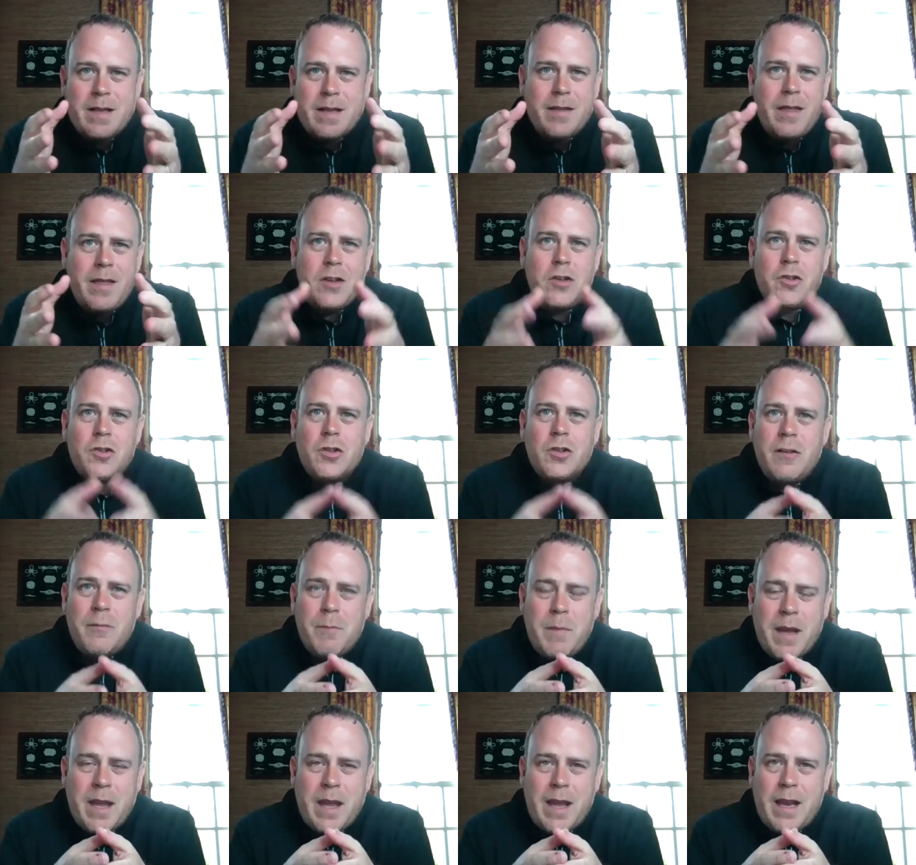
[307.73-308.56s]
that they shouldn't
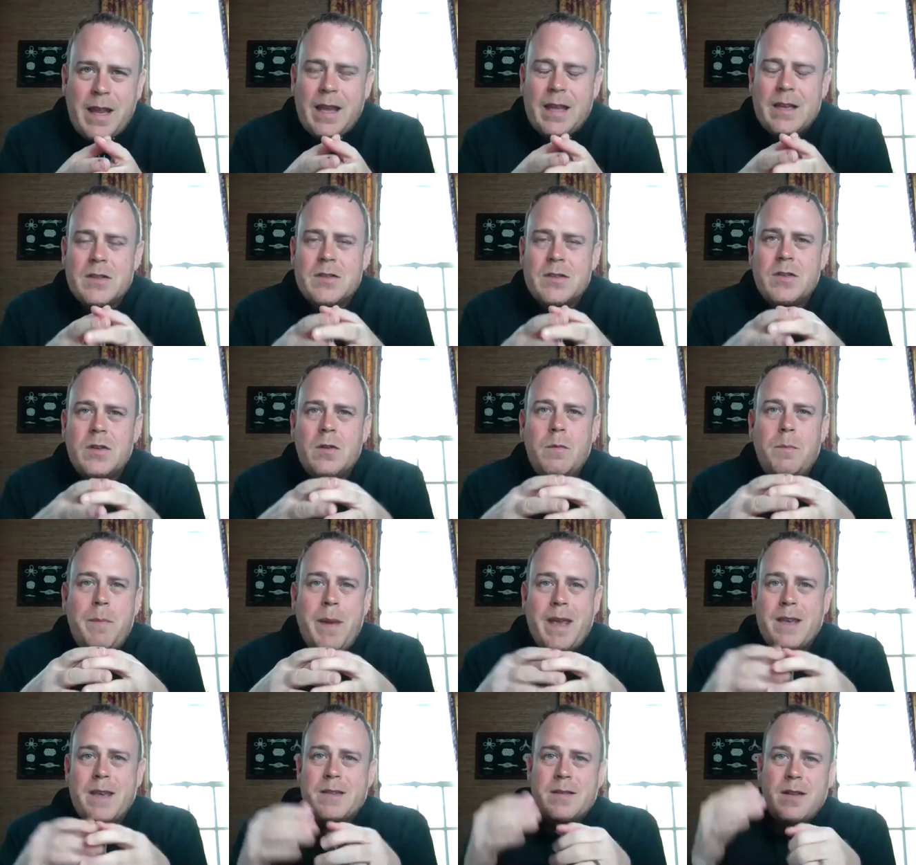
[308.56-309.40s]
have been getting into
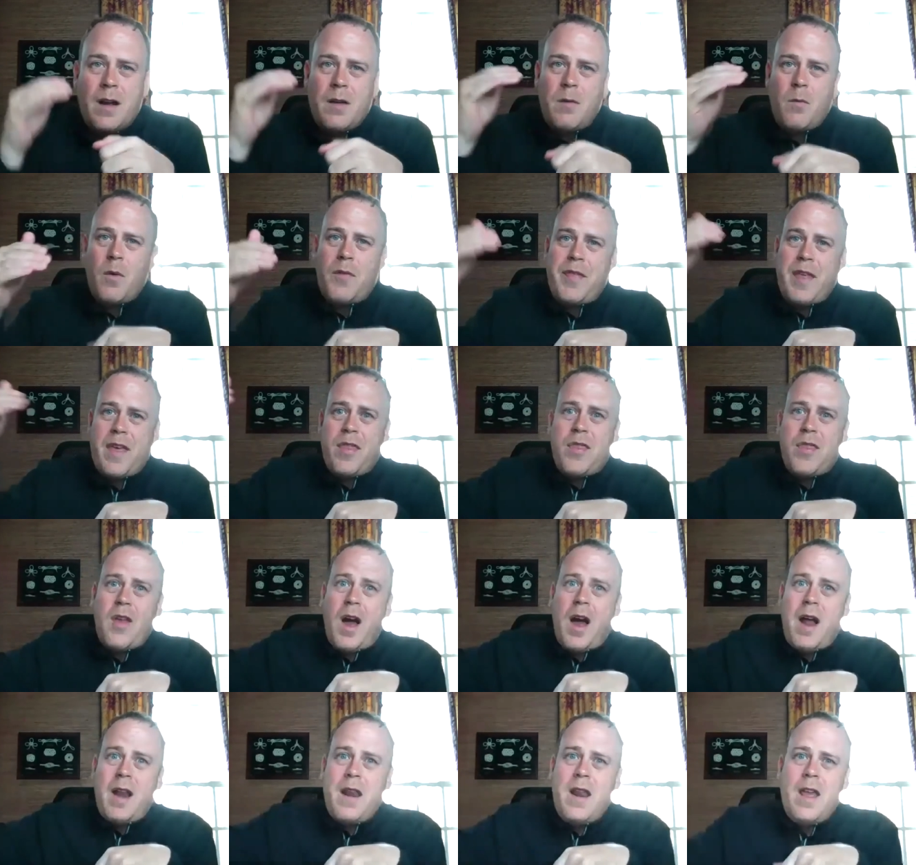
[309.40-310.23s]
based on what they
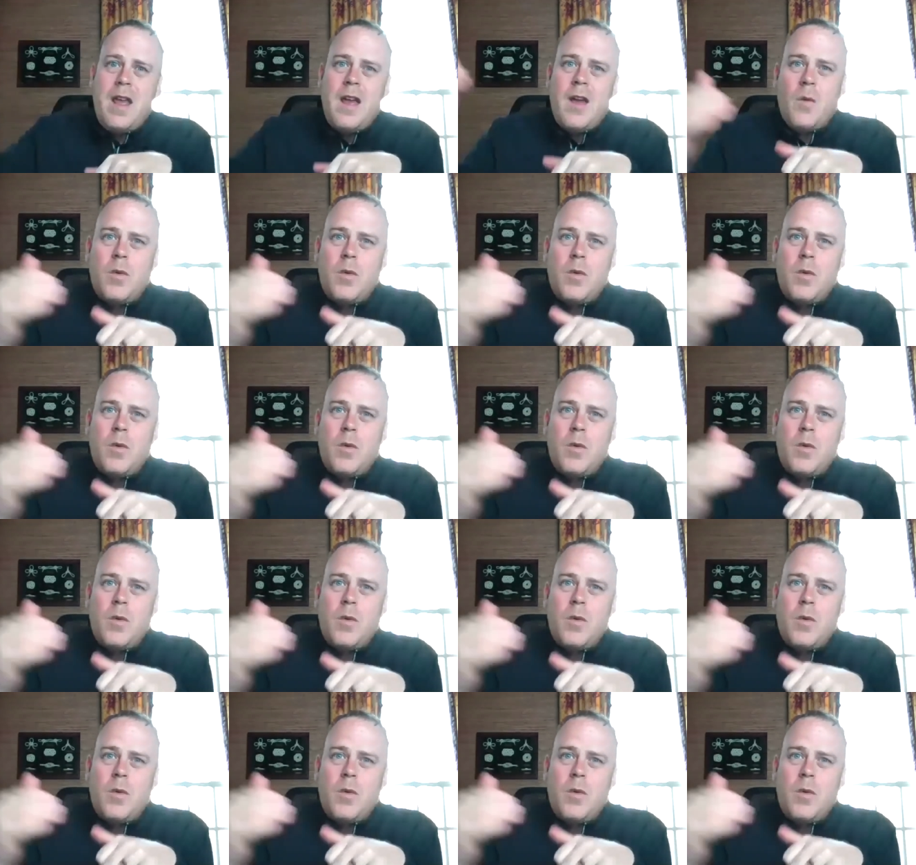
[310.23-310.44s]
thought